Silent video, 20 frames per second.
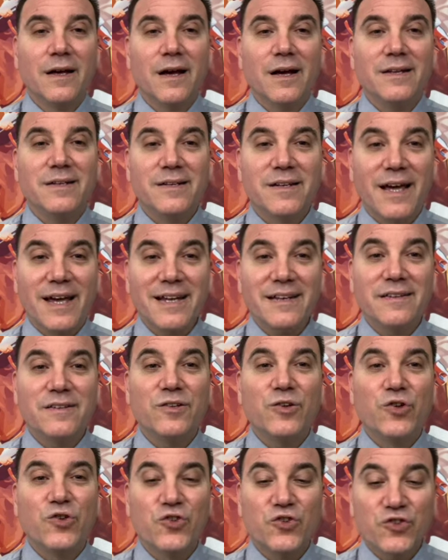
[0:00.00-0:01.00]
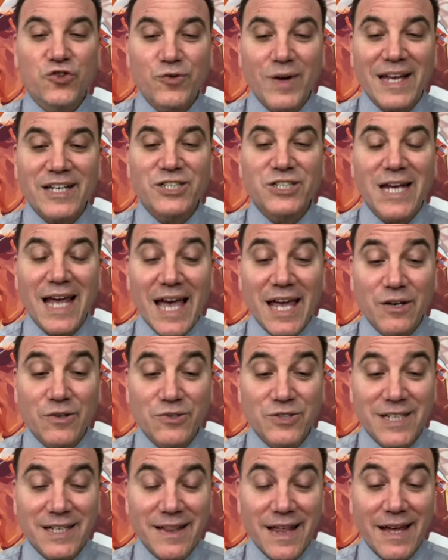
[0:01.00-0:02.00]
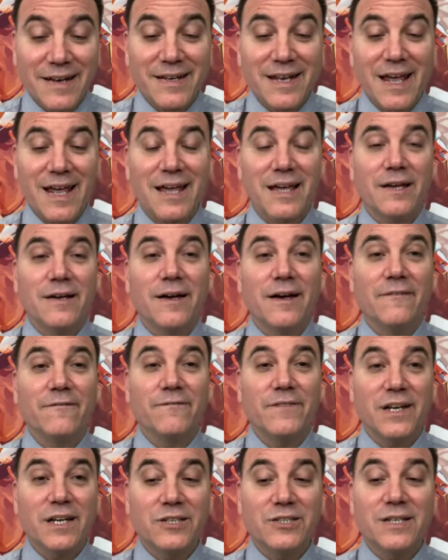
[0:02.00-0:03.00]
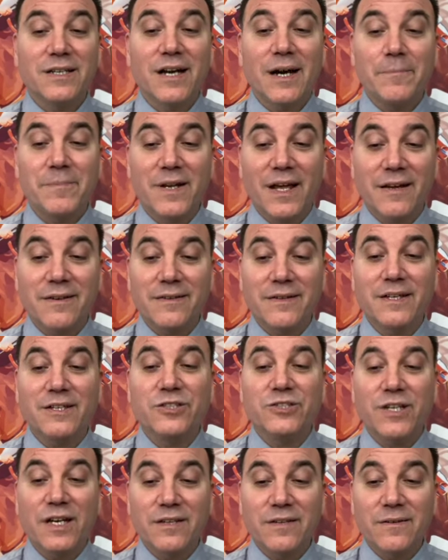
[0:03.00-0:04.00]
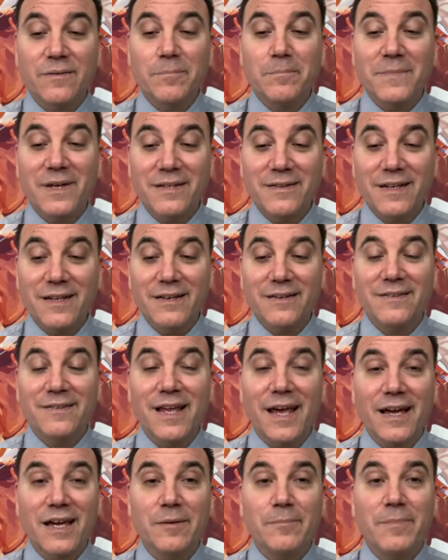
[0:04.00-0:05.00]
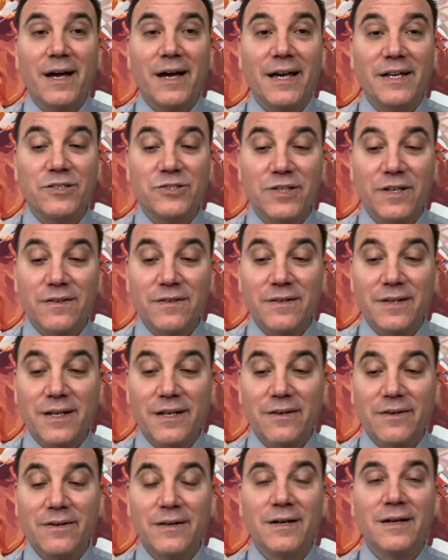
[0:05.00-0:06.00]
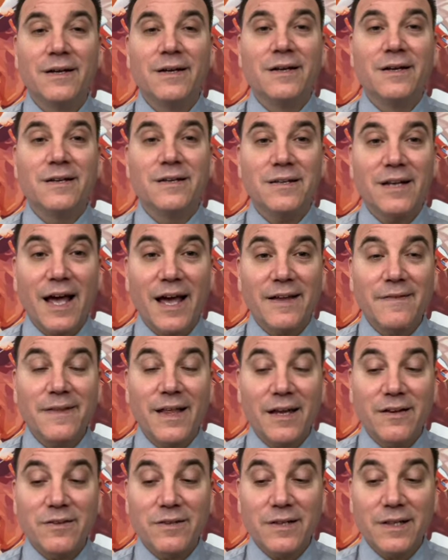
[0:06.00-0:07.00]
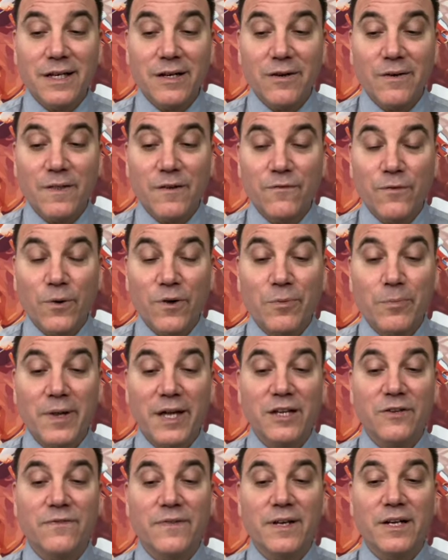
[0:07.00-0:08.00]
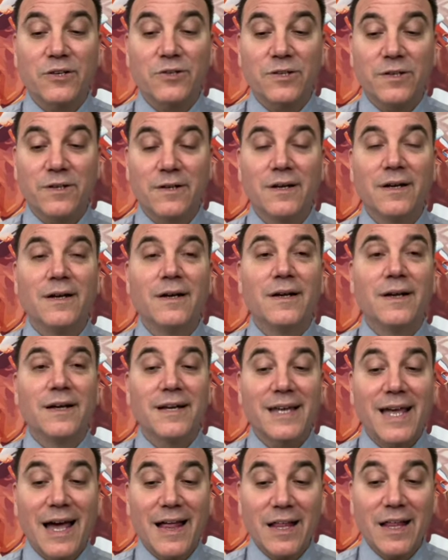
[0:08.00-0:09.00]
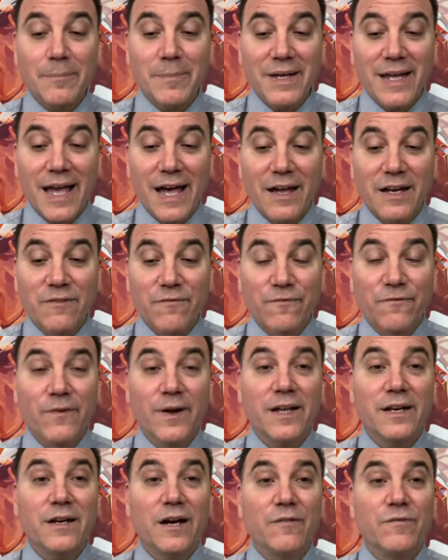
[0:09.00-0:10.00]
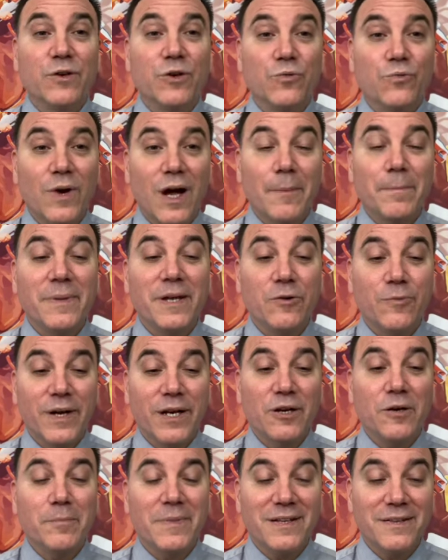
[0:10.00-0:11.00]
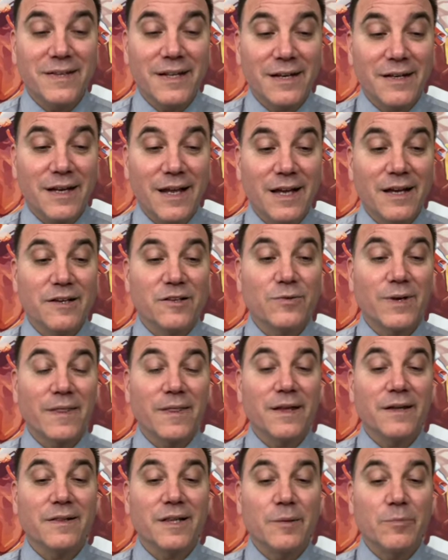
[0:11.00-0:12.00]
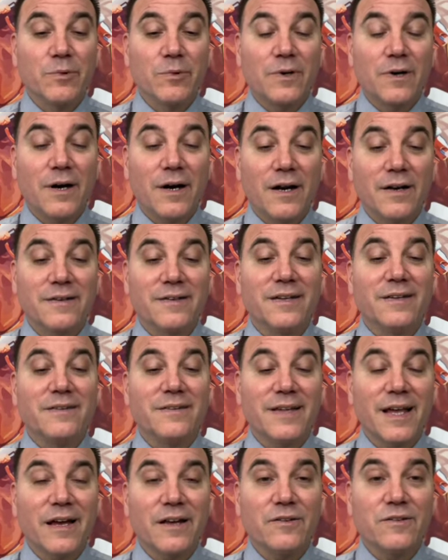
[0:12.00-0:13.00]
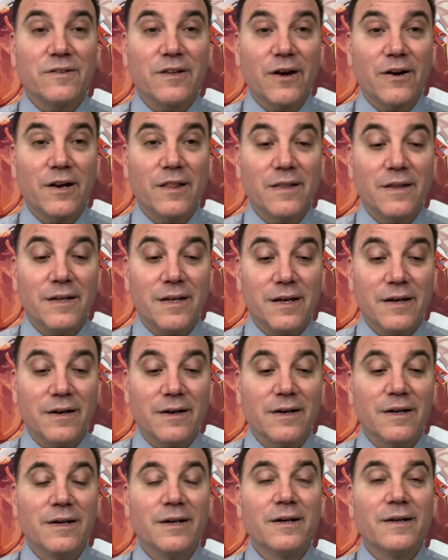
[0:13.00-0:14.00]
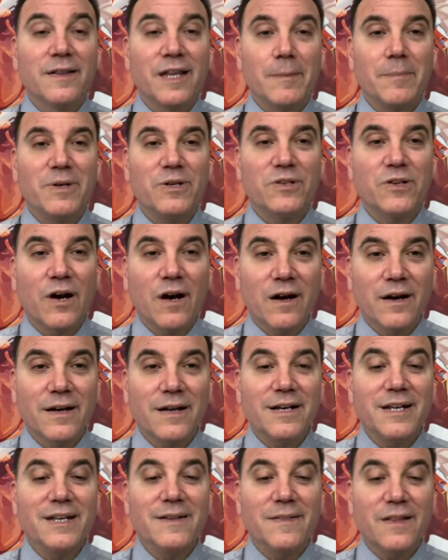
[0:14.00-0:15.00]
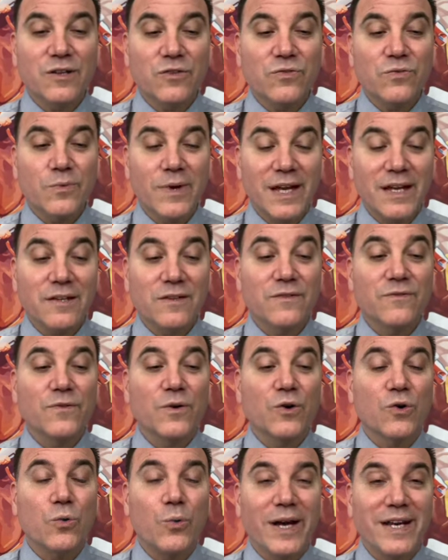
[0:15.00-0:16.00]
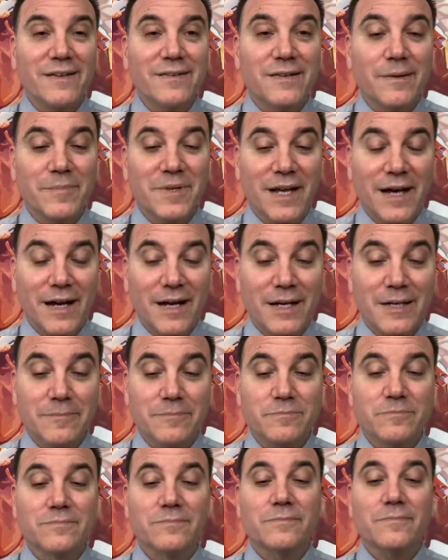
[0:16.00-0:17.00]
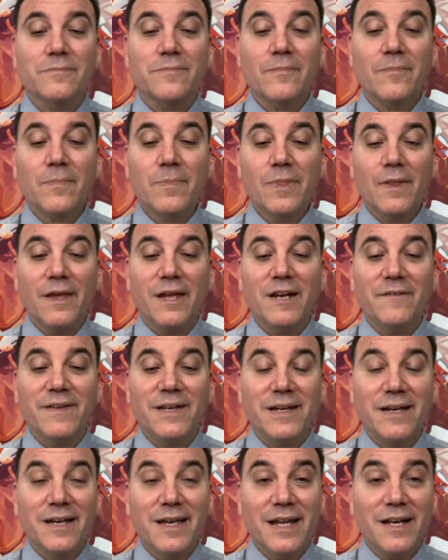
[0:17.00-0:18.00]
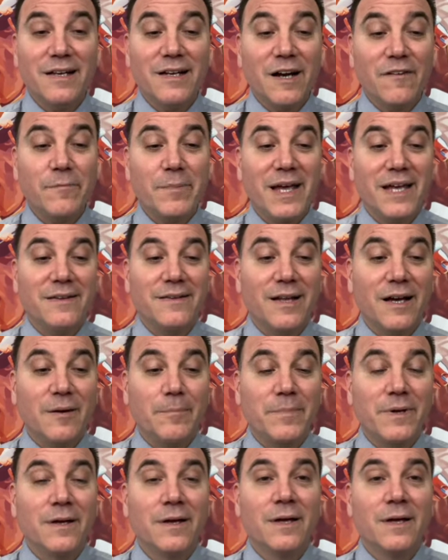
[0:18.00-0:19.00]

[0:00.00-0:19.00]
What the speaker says: a nice stretch energy that day, finishing up nicely, just missing second behind Just Steel. 9 lengths clear of the 4th place finisher, galloping out in front of your romping winner, Mystik Dan. So I think Liberal Arts, his second start of the year, they've been targeting this race for quite some time. And if he can get enough pace help,